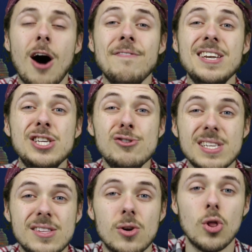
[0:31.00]
often
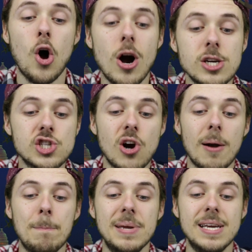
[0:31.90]
using their long,
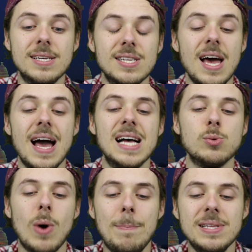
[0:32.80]
sharp beaks
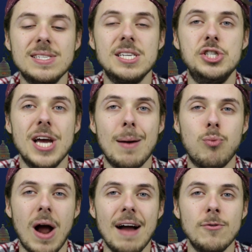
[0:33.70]
as weapons to
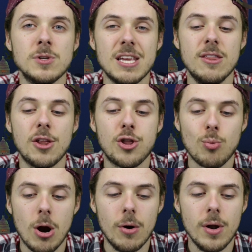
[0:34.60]
jab rivals in the
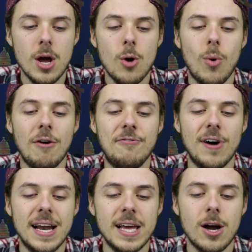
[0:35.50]
throat while
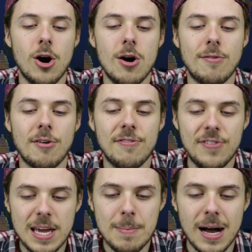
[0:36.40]
fighting over
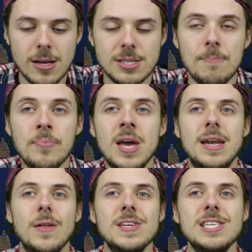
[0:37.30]
females.
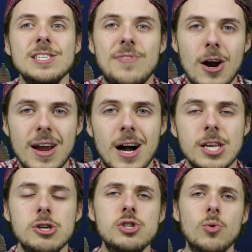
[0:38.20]
Now, this is very
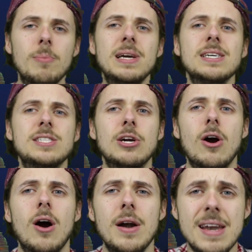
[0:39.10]
unusual because there
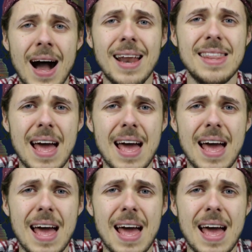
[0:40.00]
are not